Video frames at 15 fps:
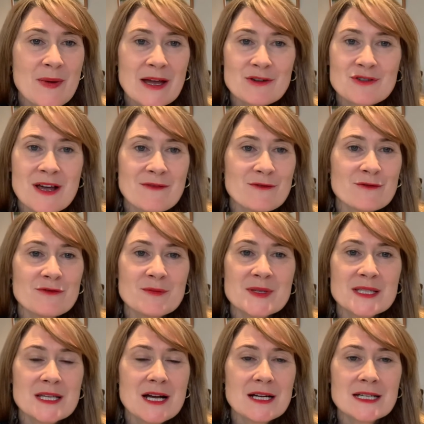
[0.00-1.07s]
about travel from
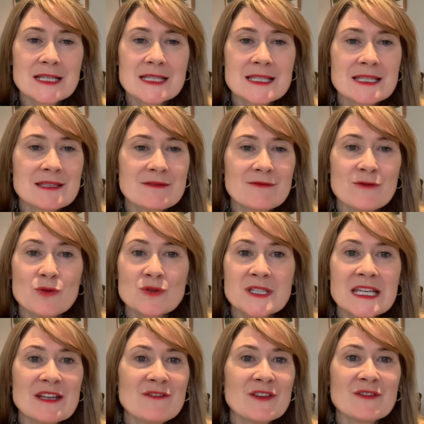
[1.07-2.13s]
as young as
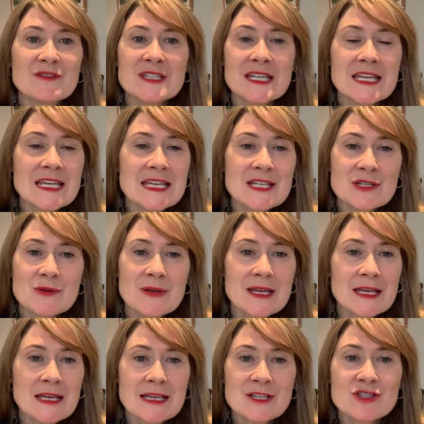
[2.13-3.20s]
14, 15,
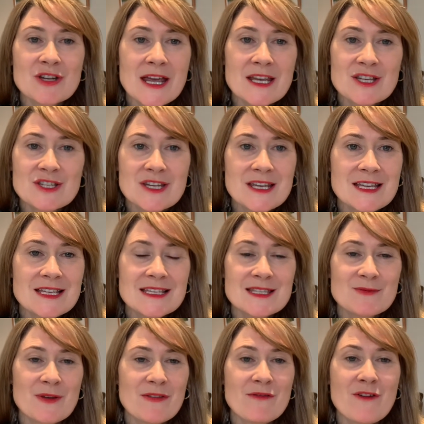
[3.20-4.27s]
doing
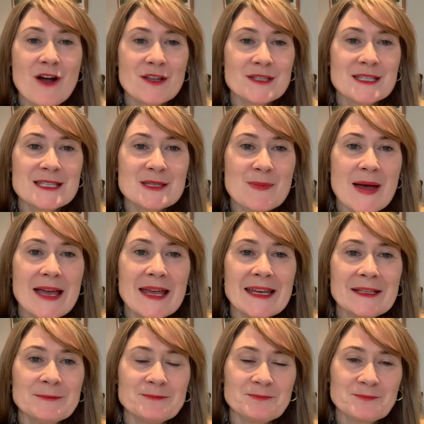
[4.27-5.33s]
exchanges with France and
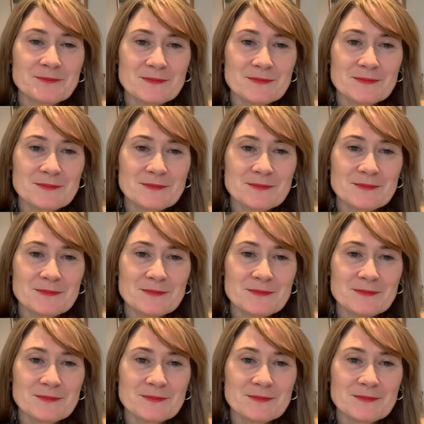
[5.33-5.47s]
Spain,